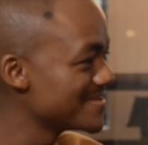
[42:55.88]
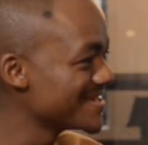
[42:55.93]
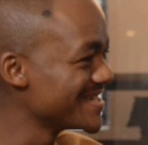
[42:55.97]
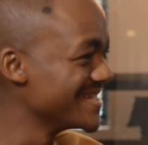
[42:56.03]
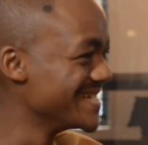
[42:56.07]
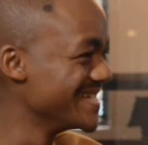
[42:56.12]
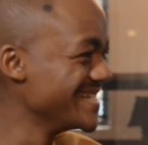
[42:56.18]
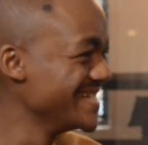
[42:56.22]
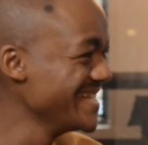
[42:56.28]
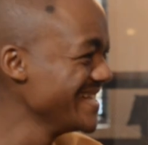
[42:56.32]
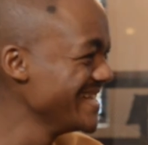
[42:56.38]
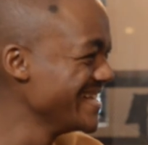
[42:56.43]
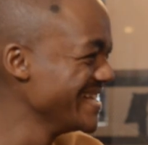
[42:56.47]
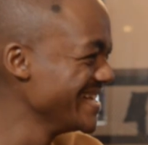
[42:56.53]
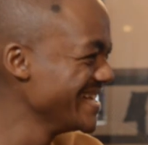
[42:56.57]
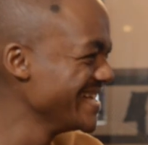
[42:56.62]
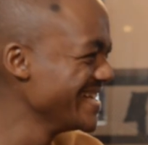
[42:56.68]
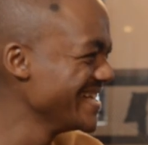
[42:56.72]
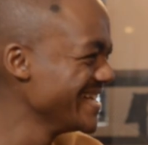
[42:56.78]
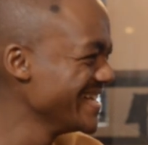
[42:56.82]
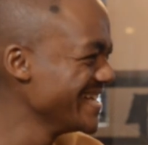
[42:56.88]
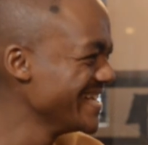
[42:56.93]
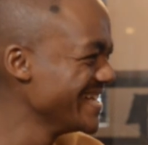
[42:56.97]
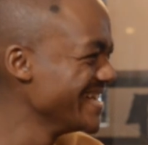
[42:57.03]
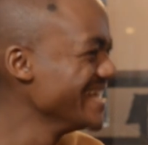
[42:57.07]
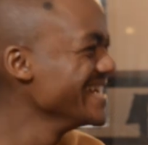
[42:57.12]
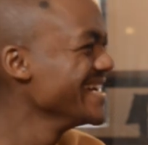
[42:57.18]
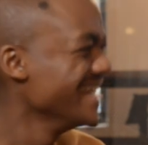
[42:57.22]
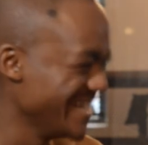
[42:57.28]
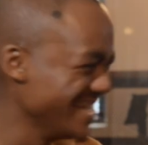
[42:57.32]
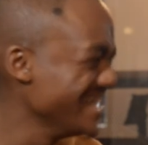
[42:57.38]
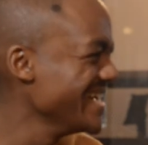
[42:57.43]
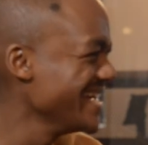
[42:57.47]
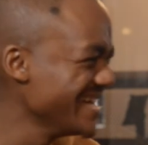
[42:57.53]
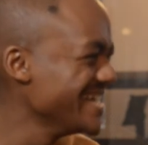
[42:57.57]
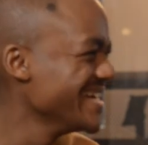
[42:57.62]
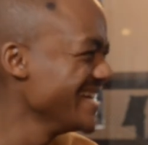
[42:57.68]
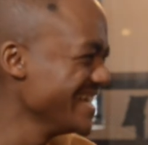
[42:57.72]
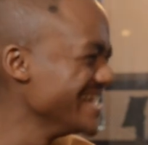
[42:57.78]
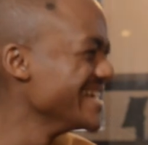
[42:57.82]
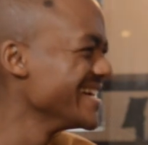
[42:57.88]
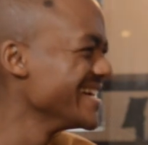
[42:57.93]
But then when you grow up, then